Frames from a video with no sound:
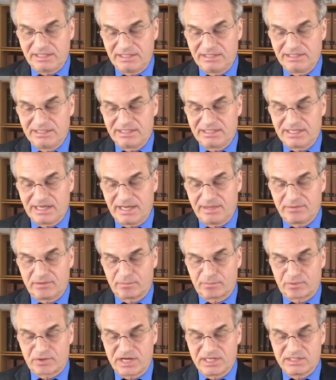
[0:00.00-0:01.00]
indicate the
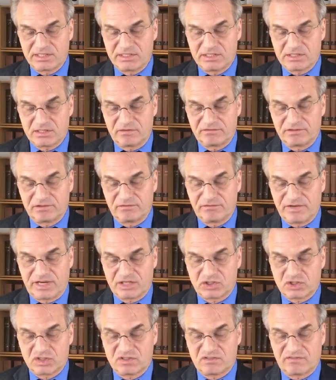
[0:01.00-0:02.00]
presence of
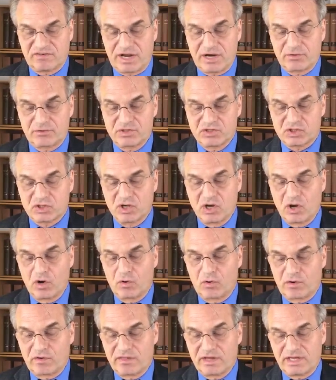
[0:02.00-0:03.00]
infectious virus
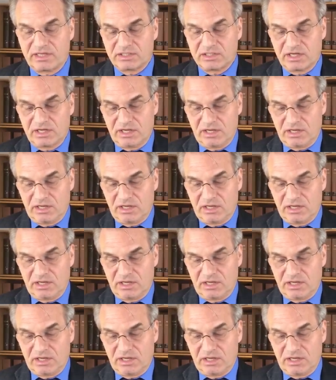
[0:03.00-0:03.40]
or that